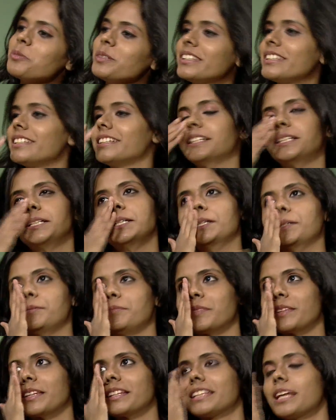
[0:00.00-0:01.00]
with the
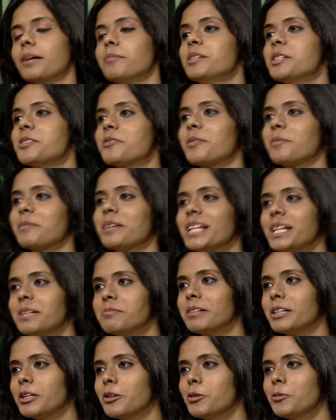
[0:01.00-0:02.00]
Tamils from Elam,
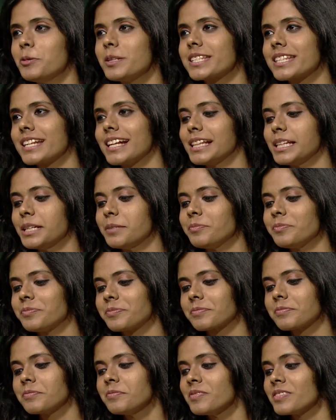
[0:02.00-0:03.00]
I always tell them,
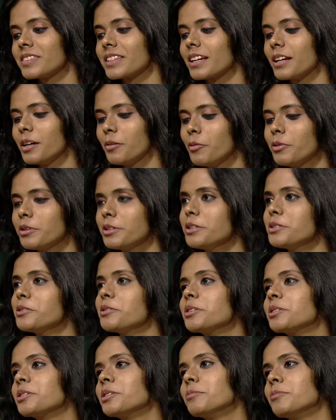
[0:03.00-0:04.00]
what are you
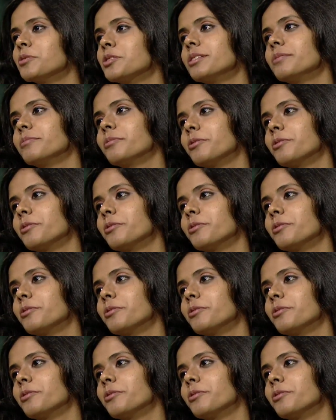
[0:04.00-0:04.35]
doing to the Muslim